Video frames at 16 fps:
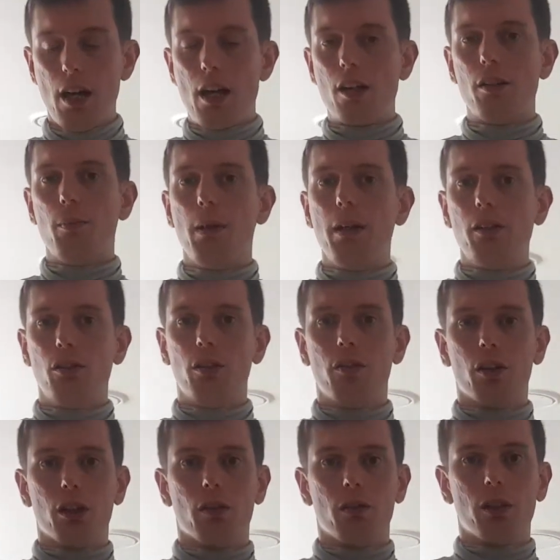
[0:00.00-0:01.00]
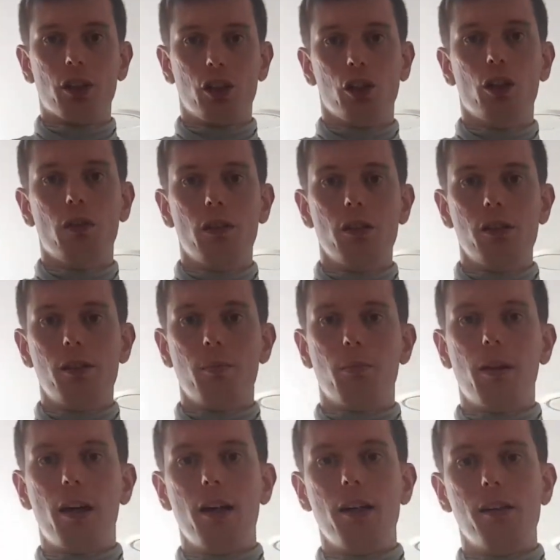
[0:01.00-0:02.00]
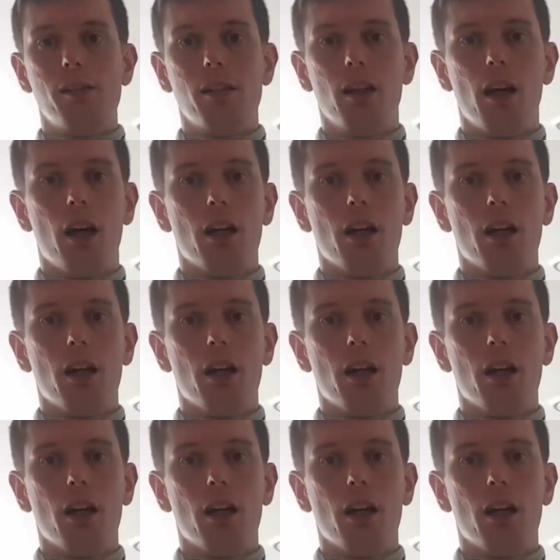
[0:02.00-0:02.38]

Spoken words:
So make sure you've got your insurance in place,